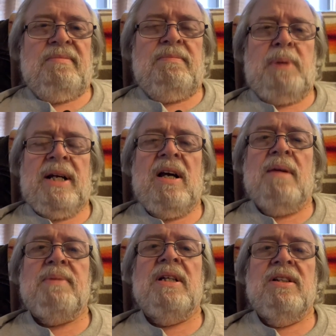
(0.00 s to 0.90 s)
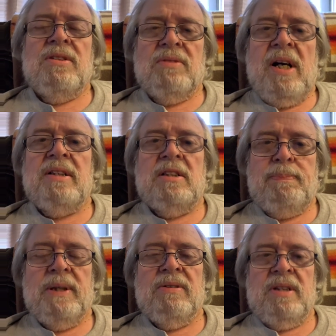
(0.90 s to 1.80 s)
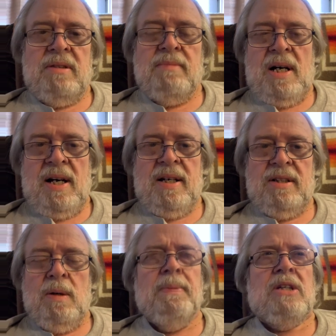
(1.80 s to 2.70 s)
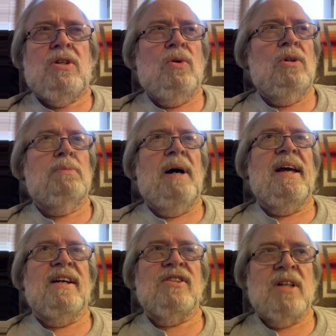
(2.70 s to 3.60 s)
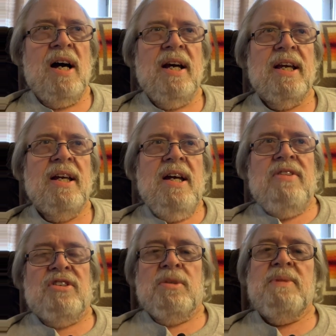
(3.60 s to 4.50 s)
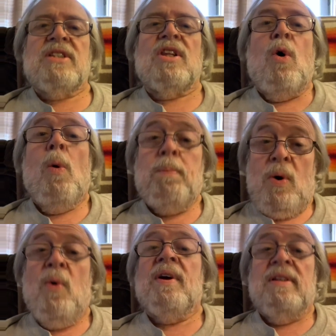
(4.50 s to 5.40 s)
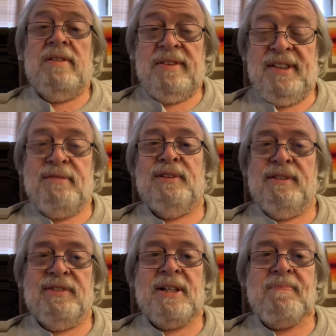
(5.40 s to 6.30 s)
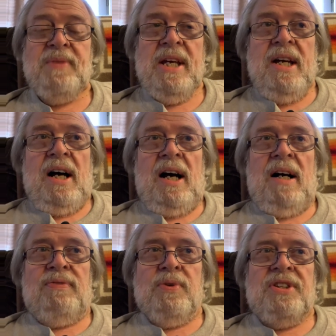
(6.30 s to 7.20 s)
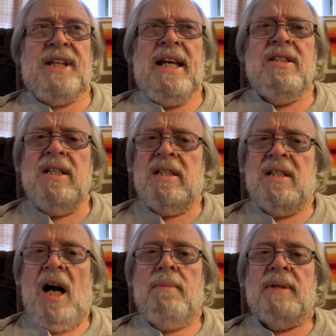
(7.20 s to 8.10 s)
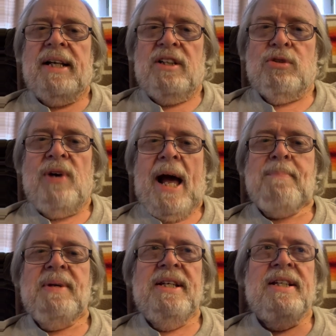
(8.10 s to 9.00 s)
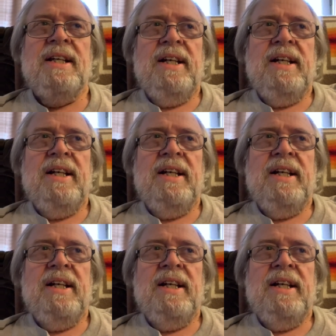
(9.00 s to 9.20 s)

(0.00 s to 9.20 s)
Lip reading: by not being in your right spirit and mind. Don't be dulled by anxiety that you miss the whole point of living. For the day is going to come like a trap, meaning